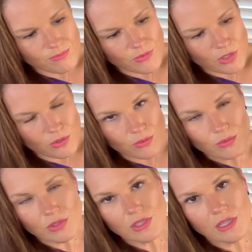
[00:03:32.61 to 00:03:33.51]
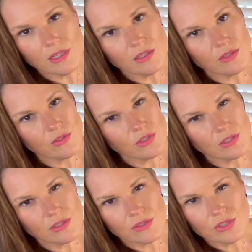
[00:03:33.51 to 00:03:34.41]
you know, there's
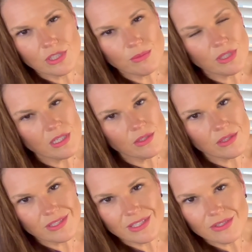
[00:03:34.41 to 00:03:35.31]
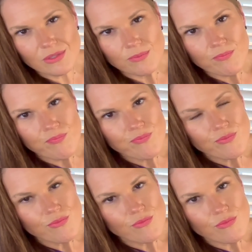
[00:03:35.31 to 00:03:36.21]
something in there that says,
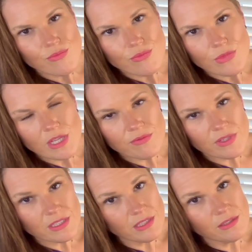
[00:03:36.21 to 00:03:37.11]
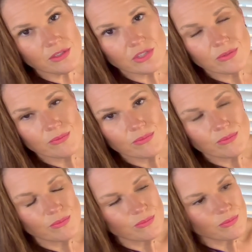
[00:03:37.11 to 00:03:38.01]
if I didn't,
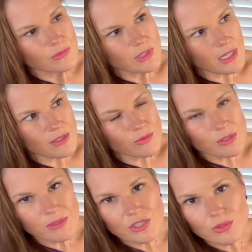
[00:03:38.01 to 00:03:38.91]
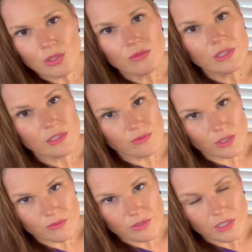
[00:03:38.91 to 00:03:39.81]
I don't want to be too overly
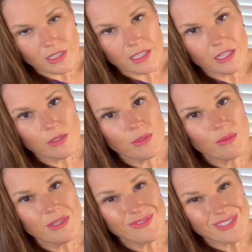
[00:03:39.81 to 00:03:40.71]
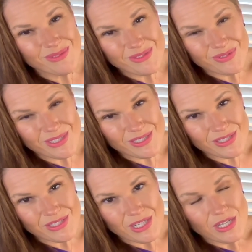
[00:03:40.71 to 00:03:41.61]
involved. I care about my family and
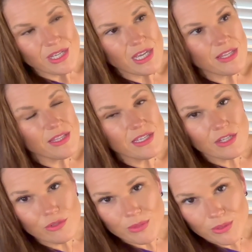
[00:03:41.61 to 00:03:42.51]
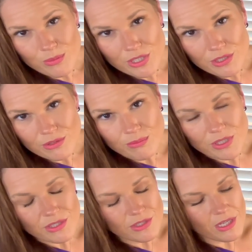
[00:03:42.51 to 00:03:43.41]
friends, and they care about me,
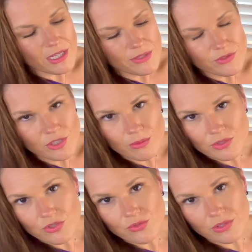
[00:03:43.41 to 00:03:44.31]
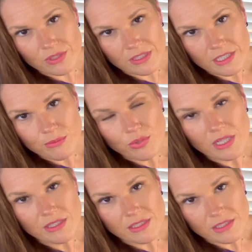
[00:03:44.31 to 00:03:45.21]
but I have to know when to draw the line.
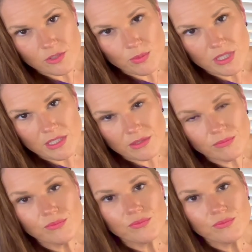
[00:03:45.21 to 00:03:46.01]
Practically speaking,